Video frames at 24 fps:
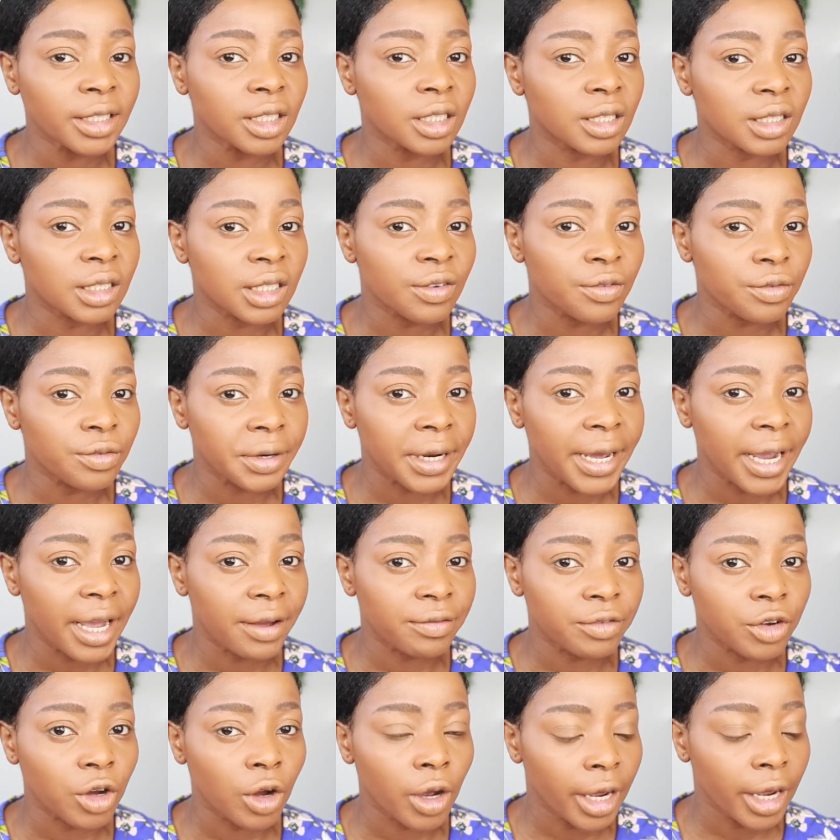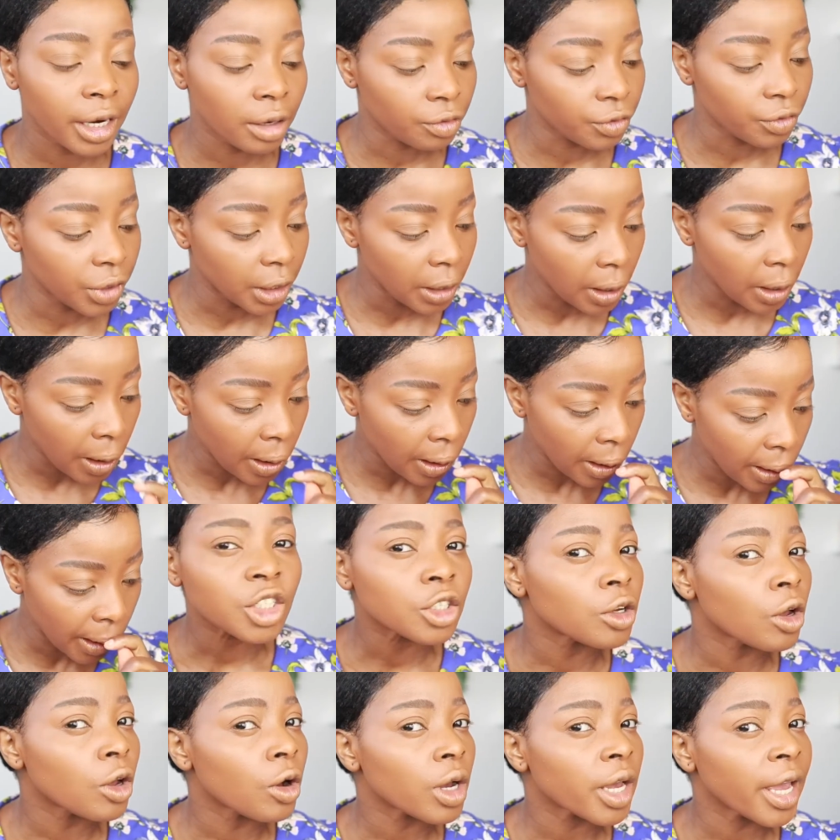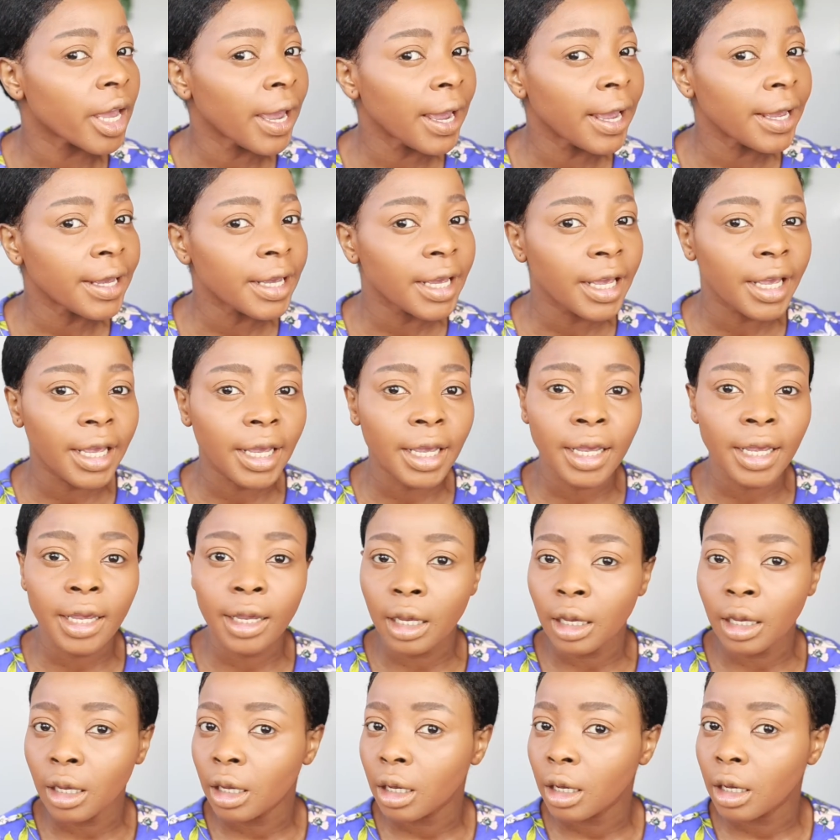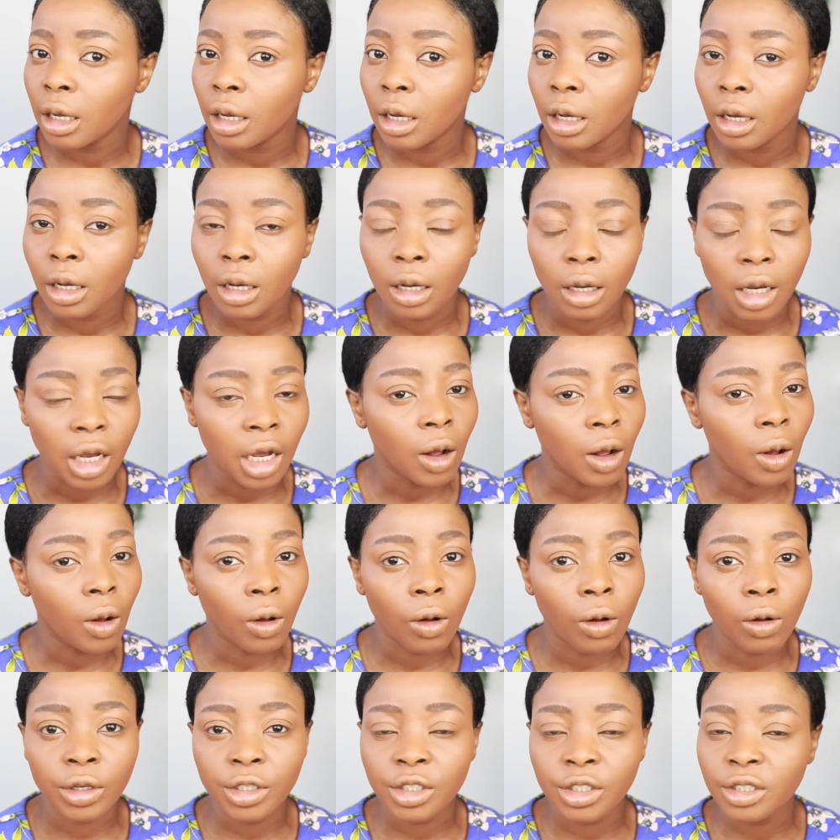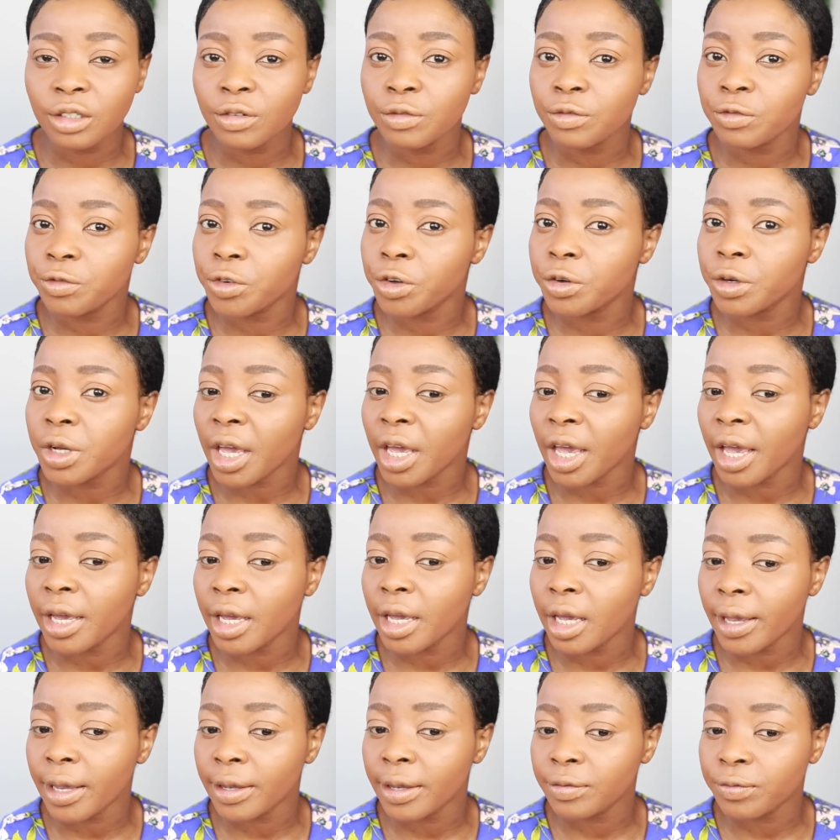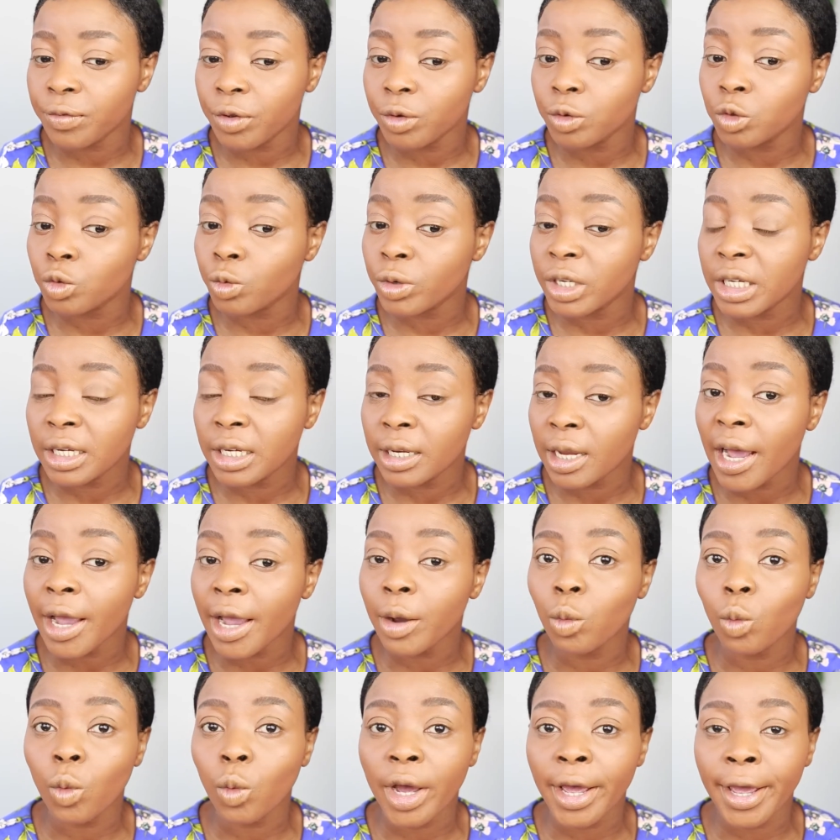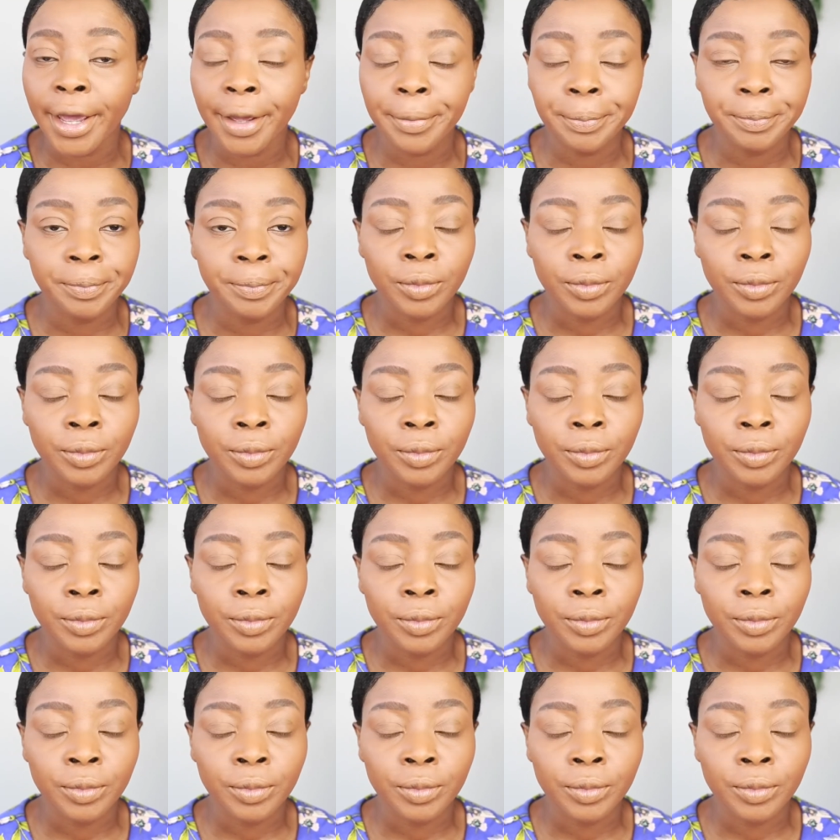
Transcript: It doesn't feel like I've got anything on. It's not cakey at all. It doesn't feel cakey. It feels really lightweight.